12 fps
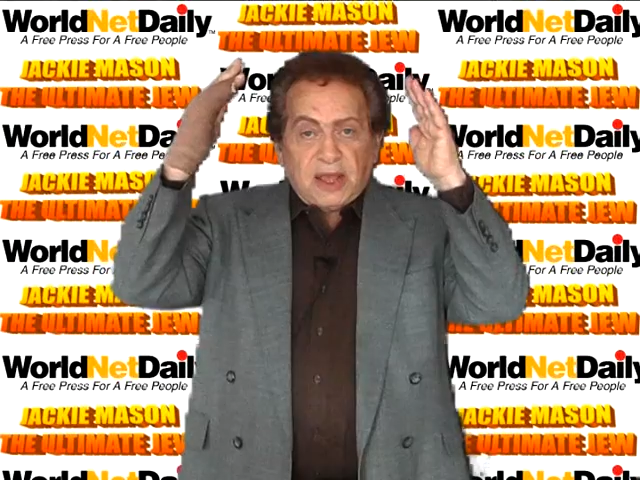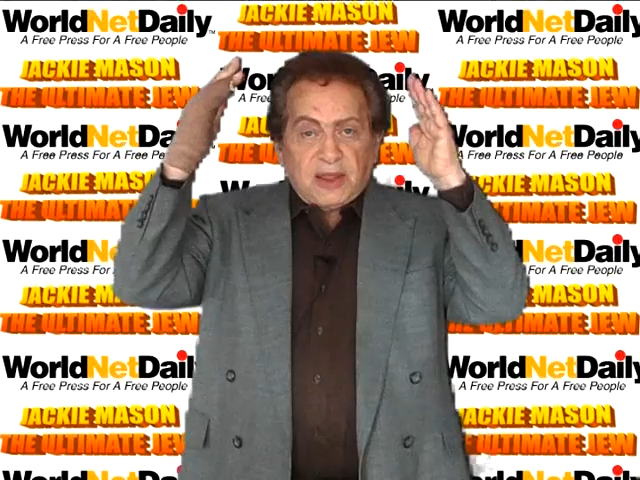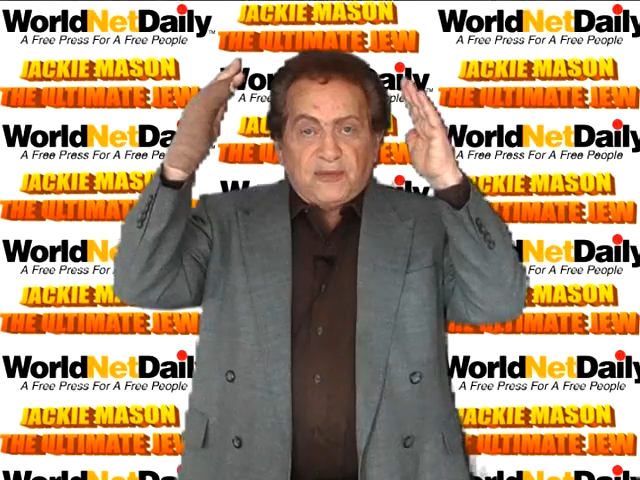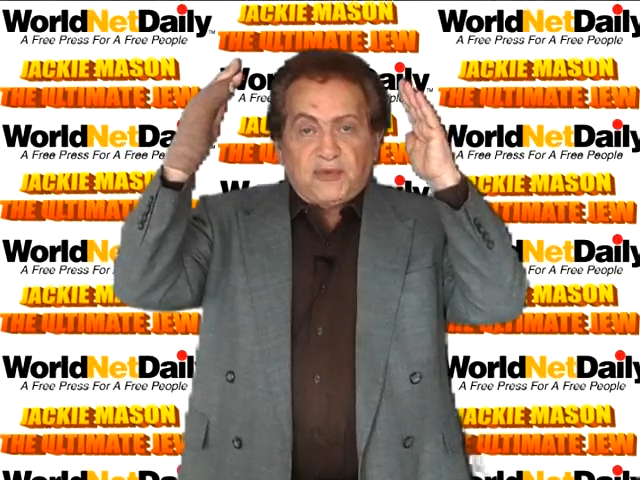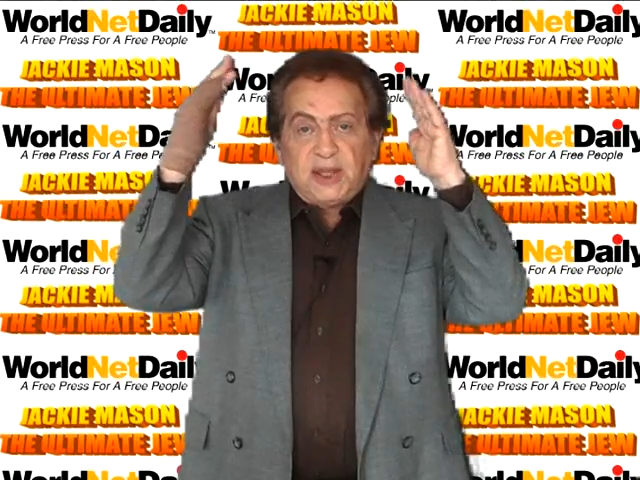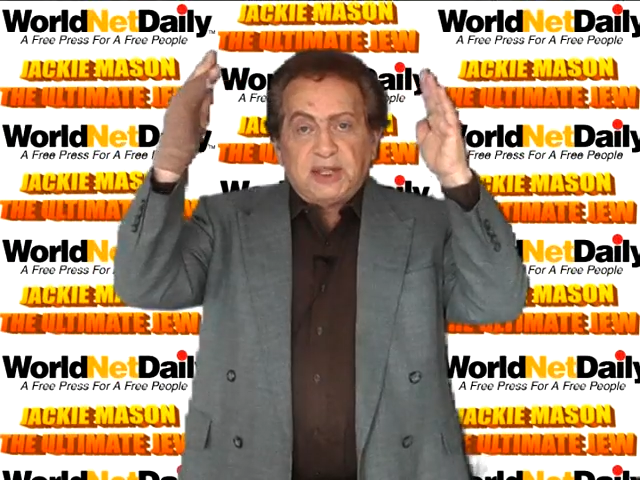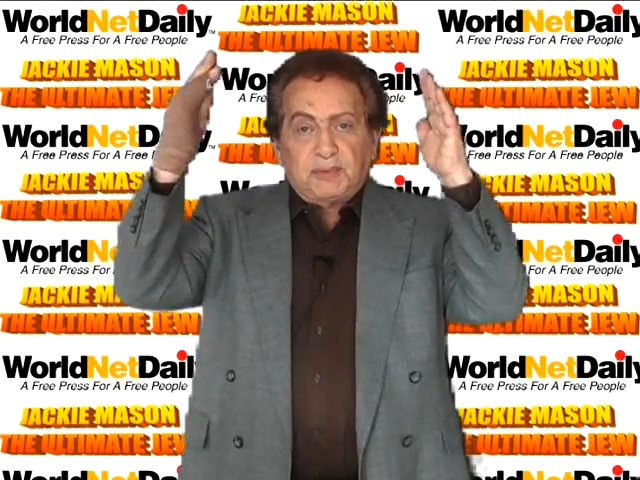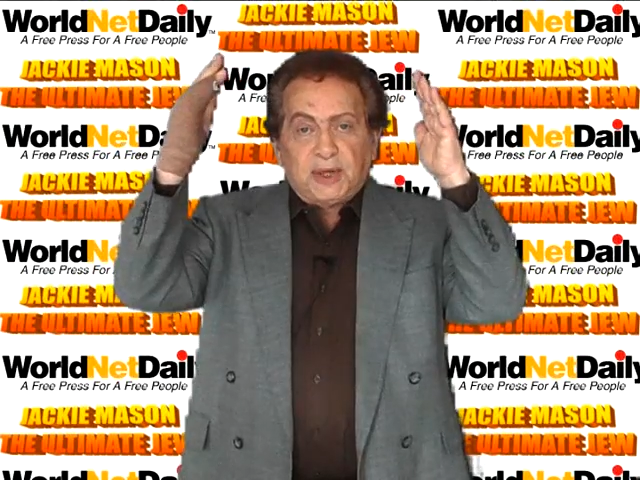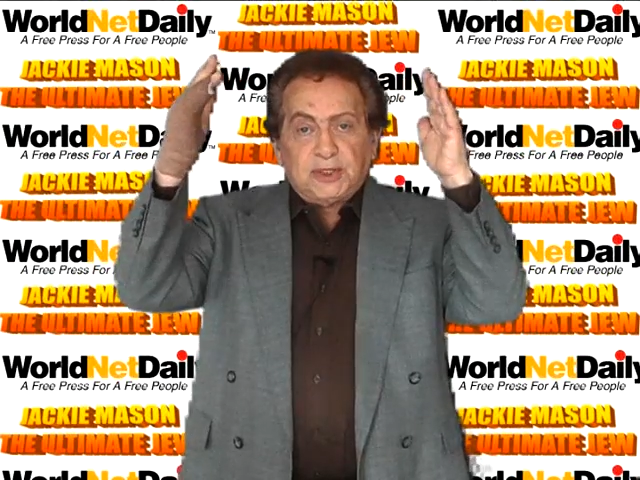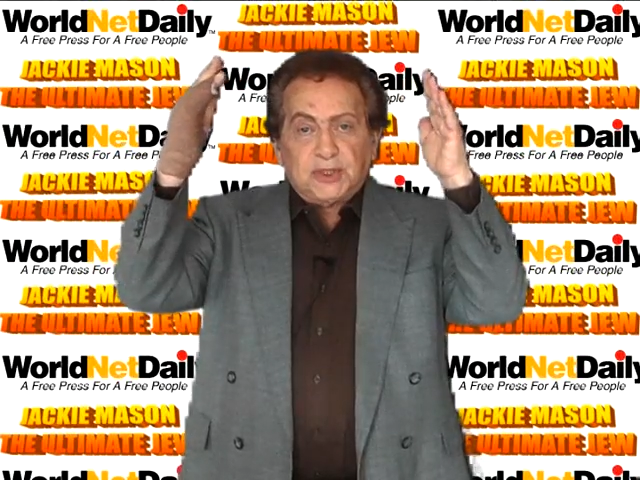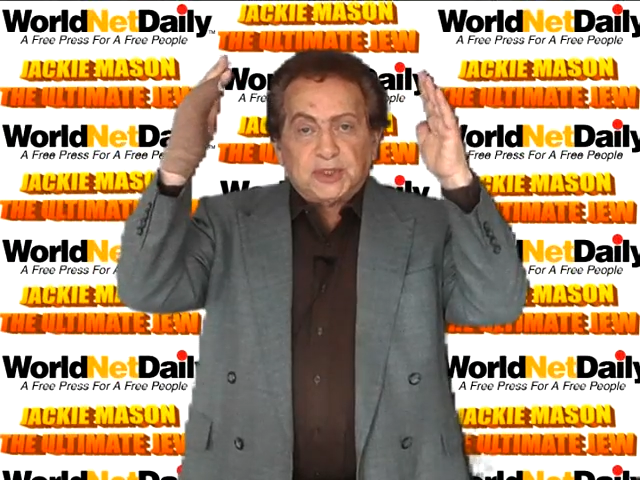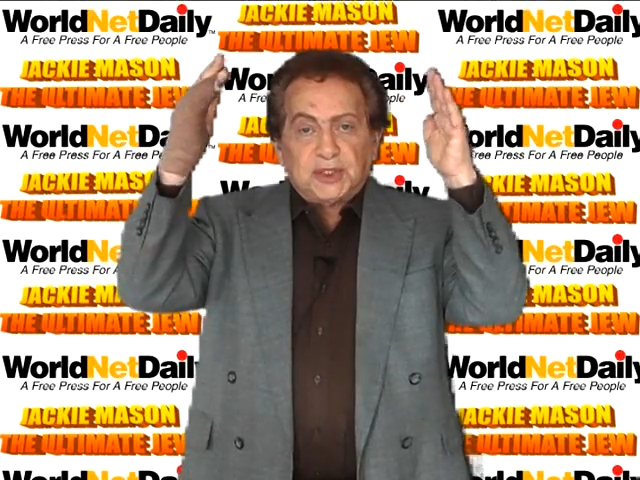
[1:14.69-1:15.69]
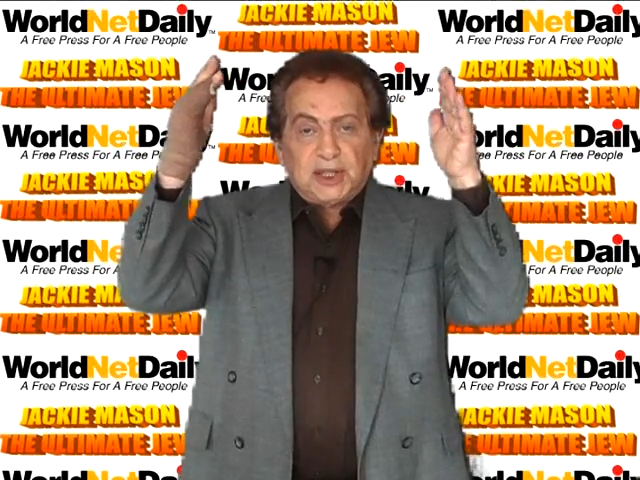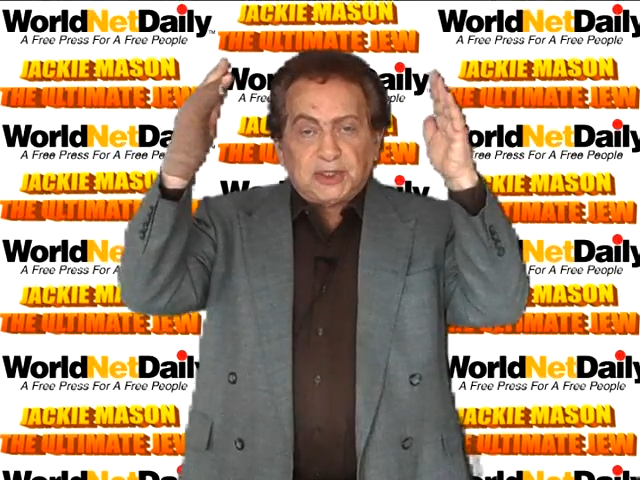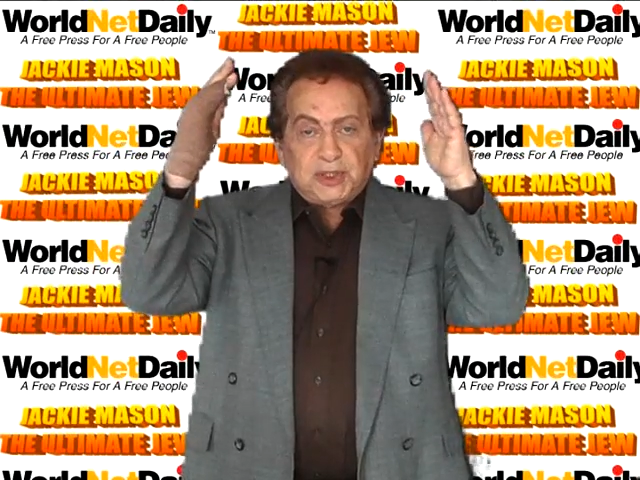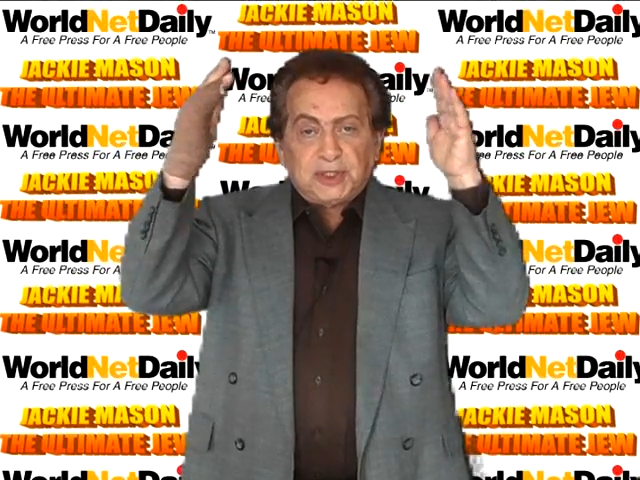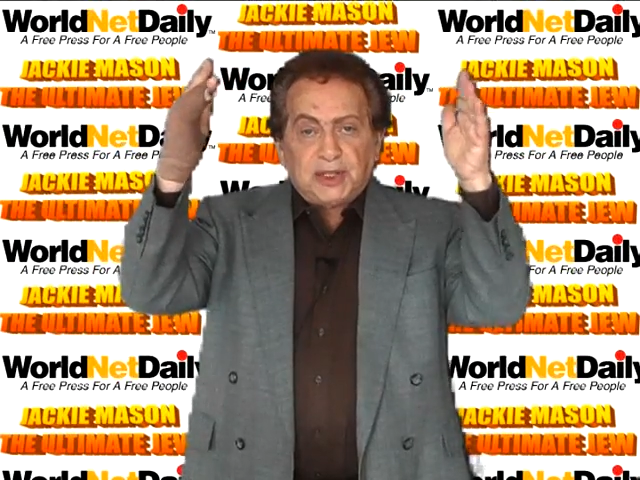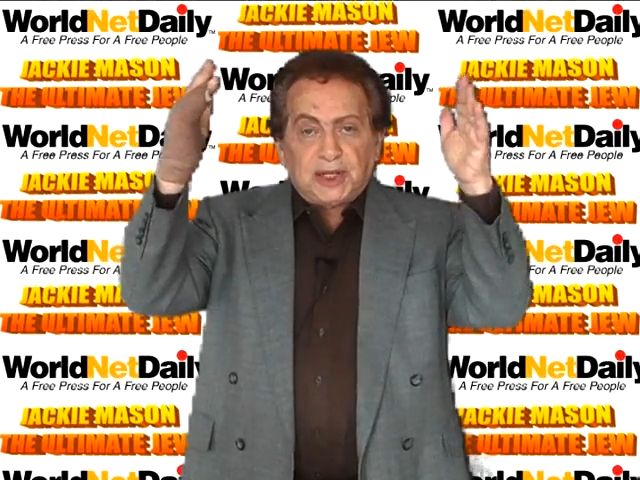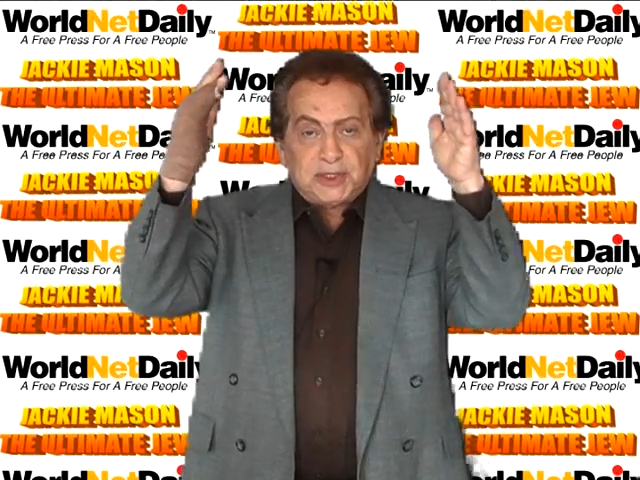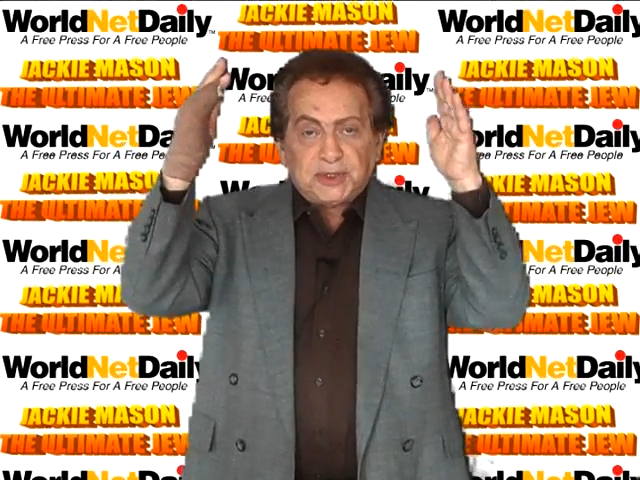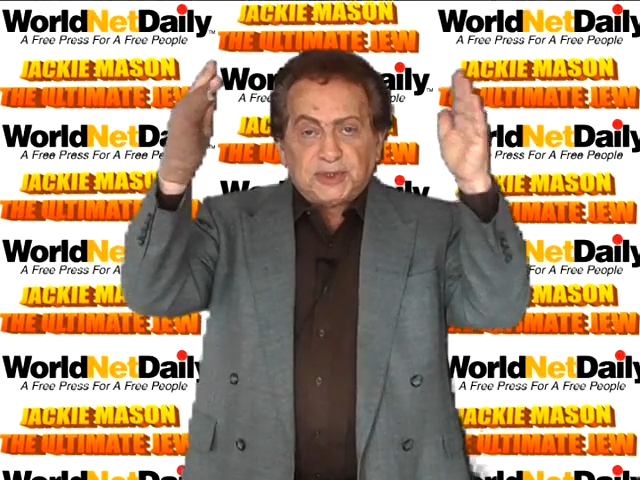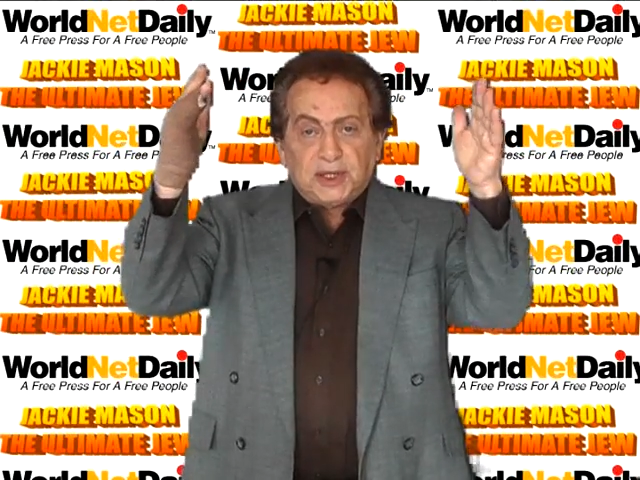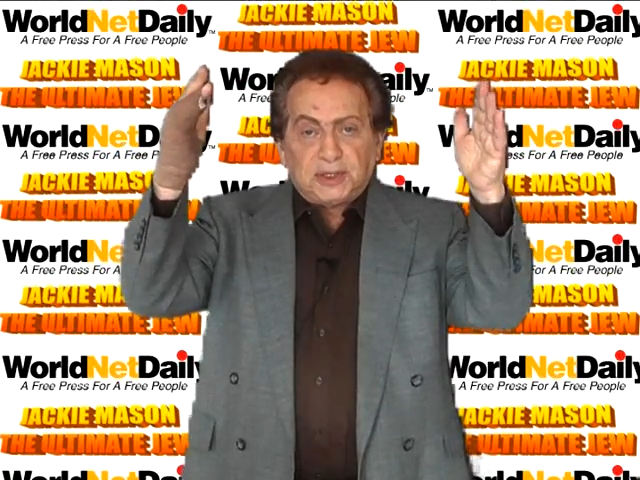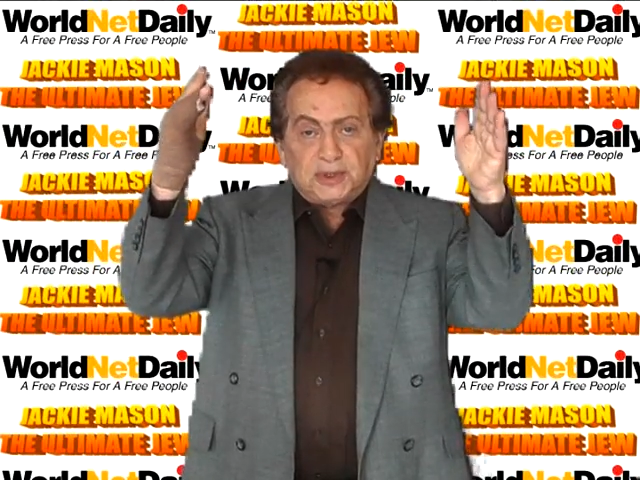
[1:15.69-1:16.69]
if anybody doesn't like the United
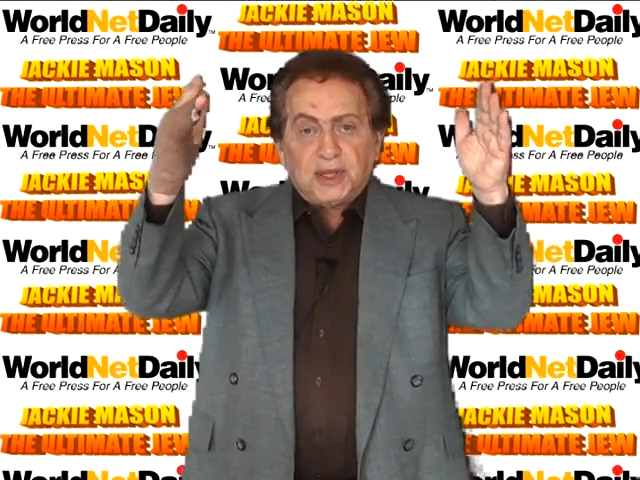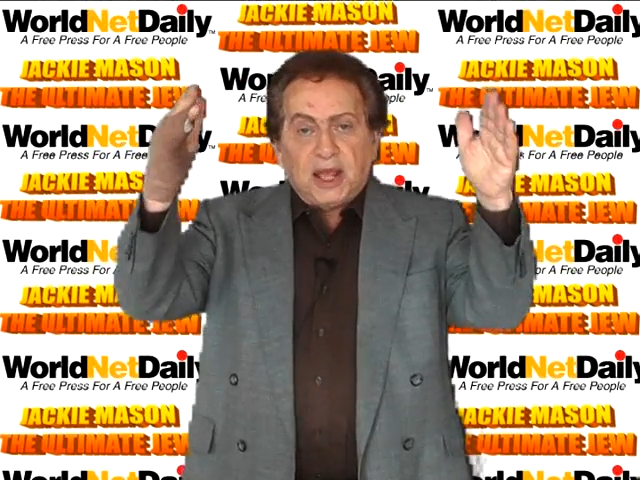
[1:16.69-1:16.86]
States,